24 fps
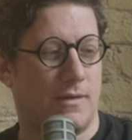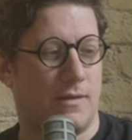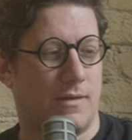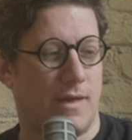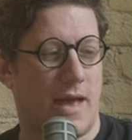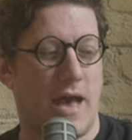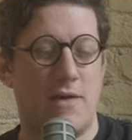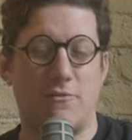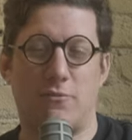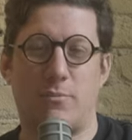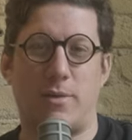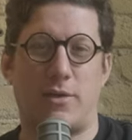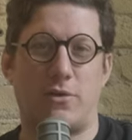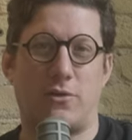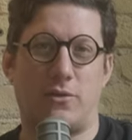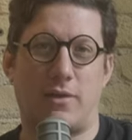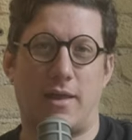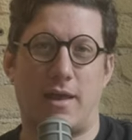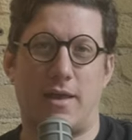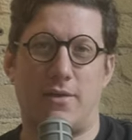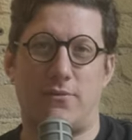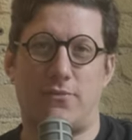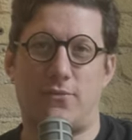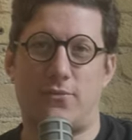have a better
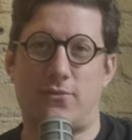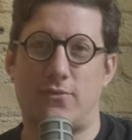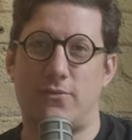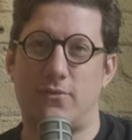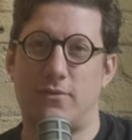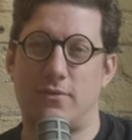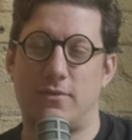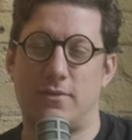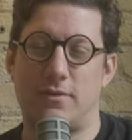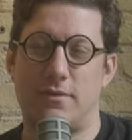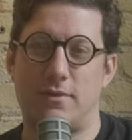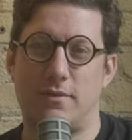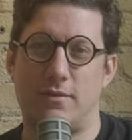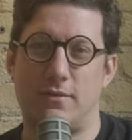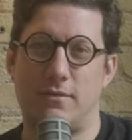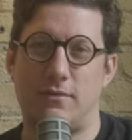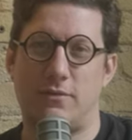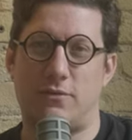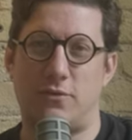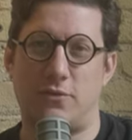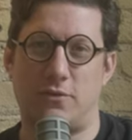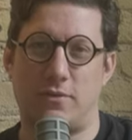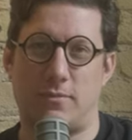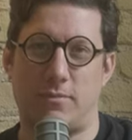life,
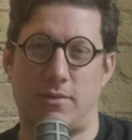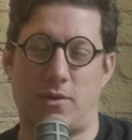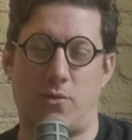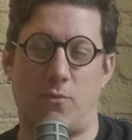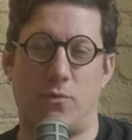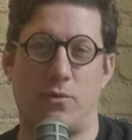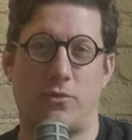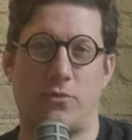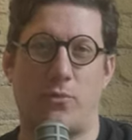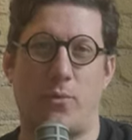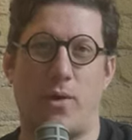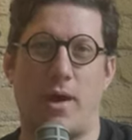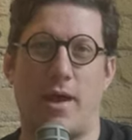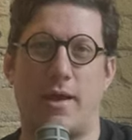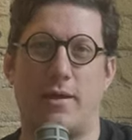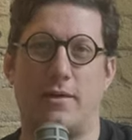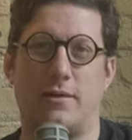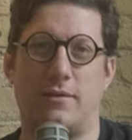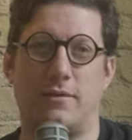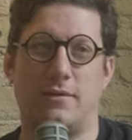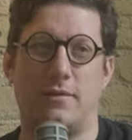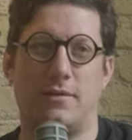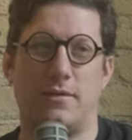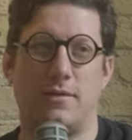do something
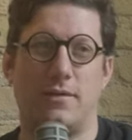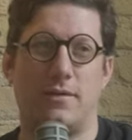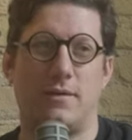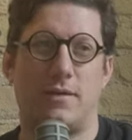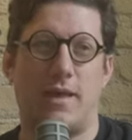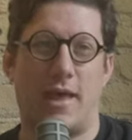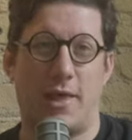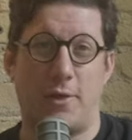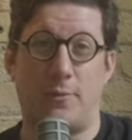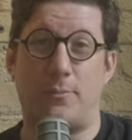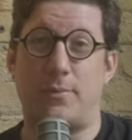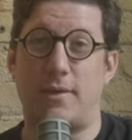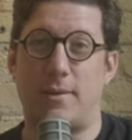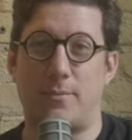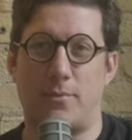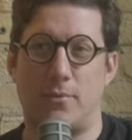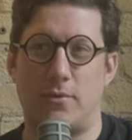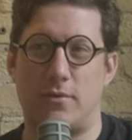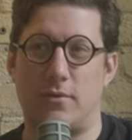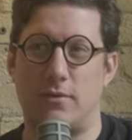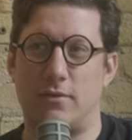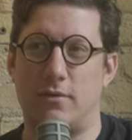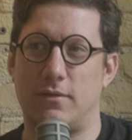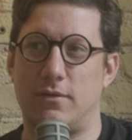worthwhile, help
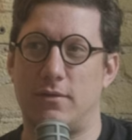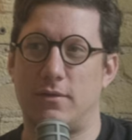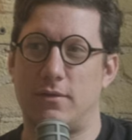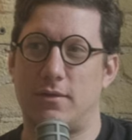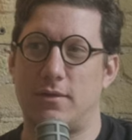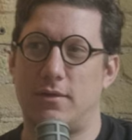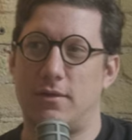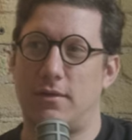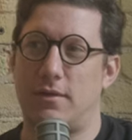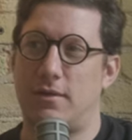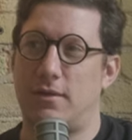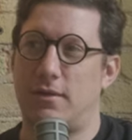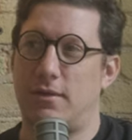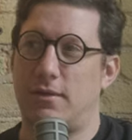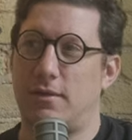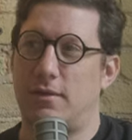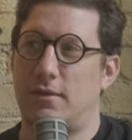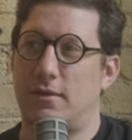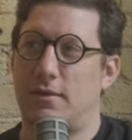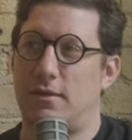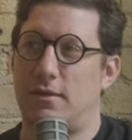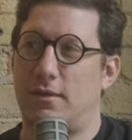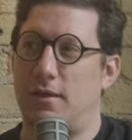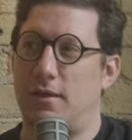people,
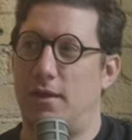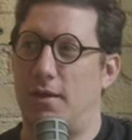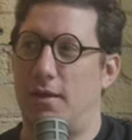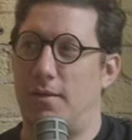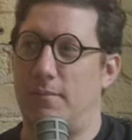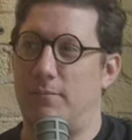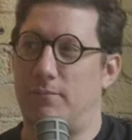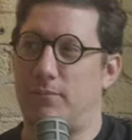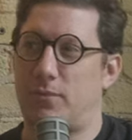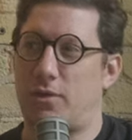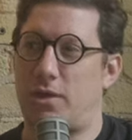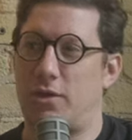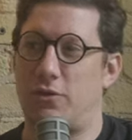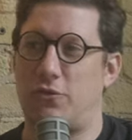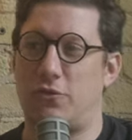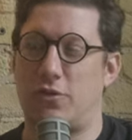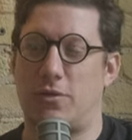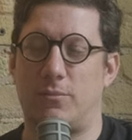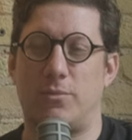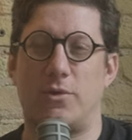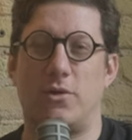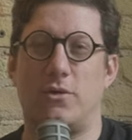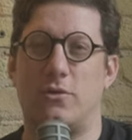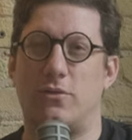
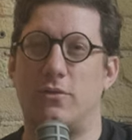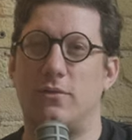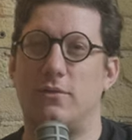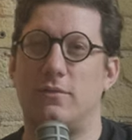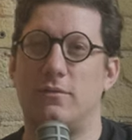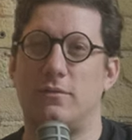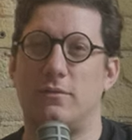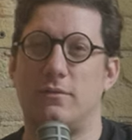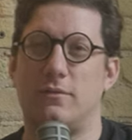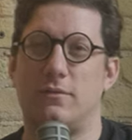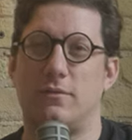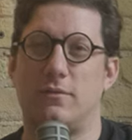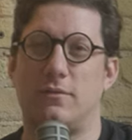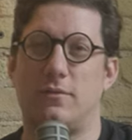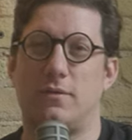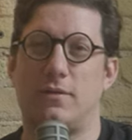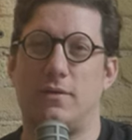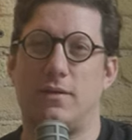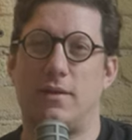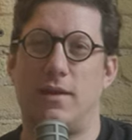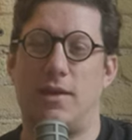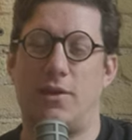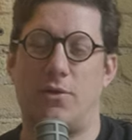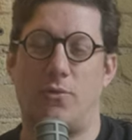contribute
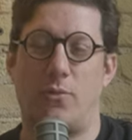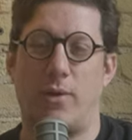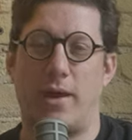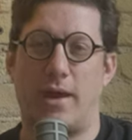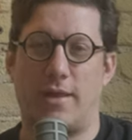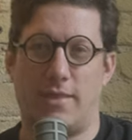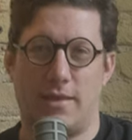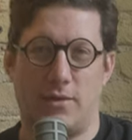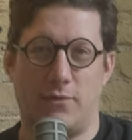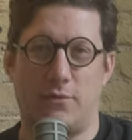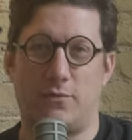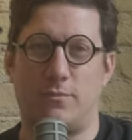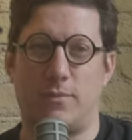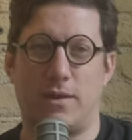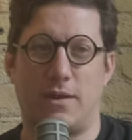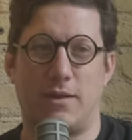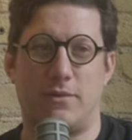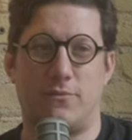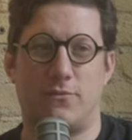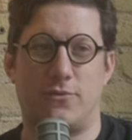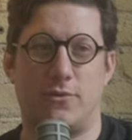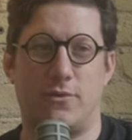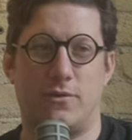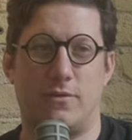in a way that was
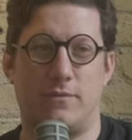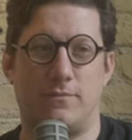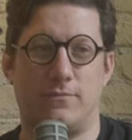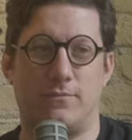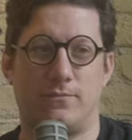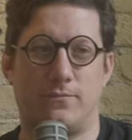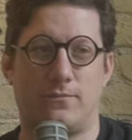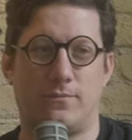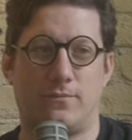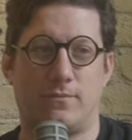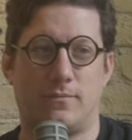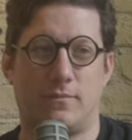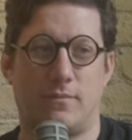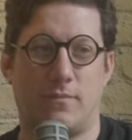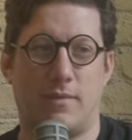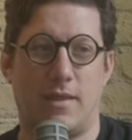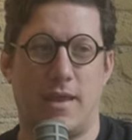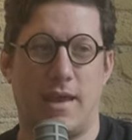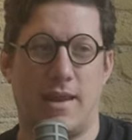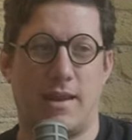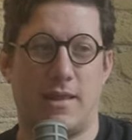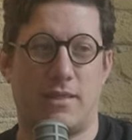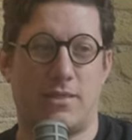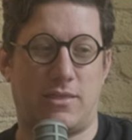meaningful.
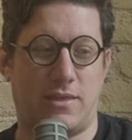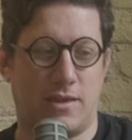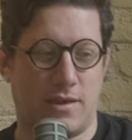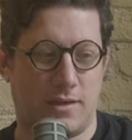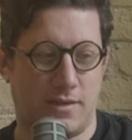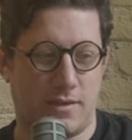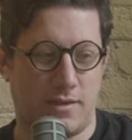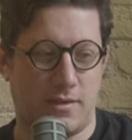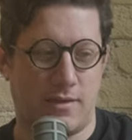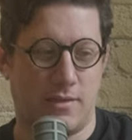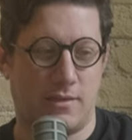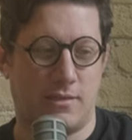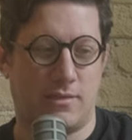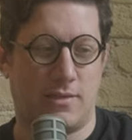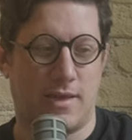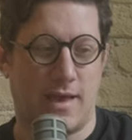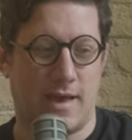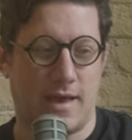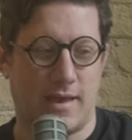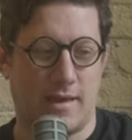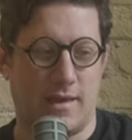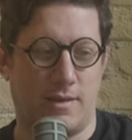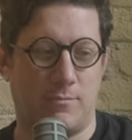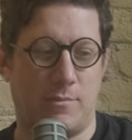And I think
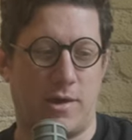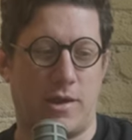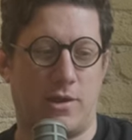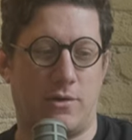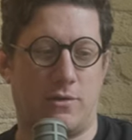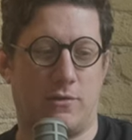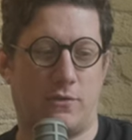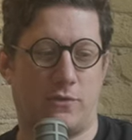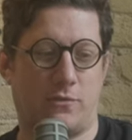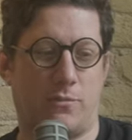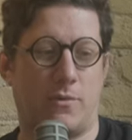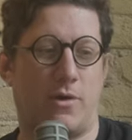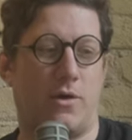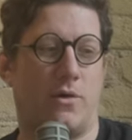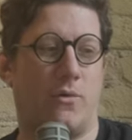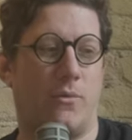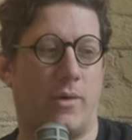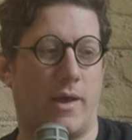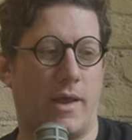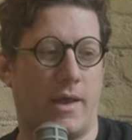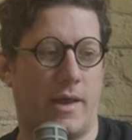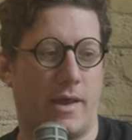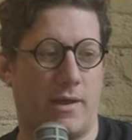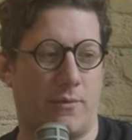that in my own small
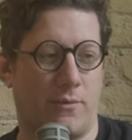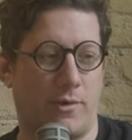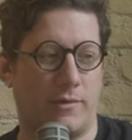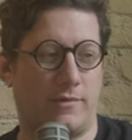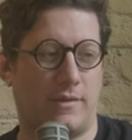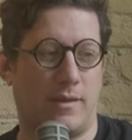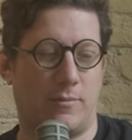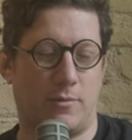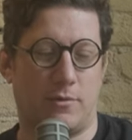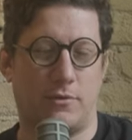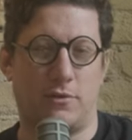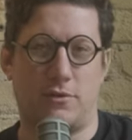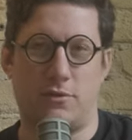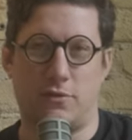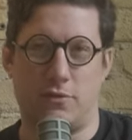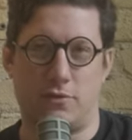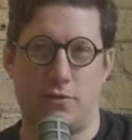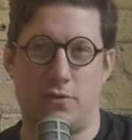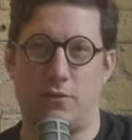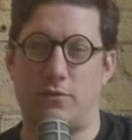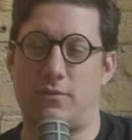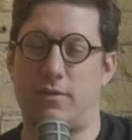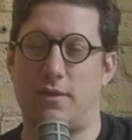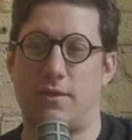way, I was able to do
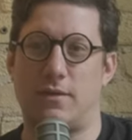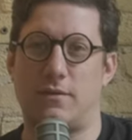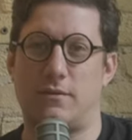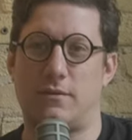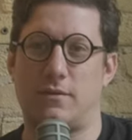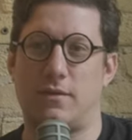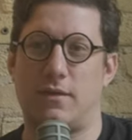those things.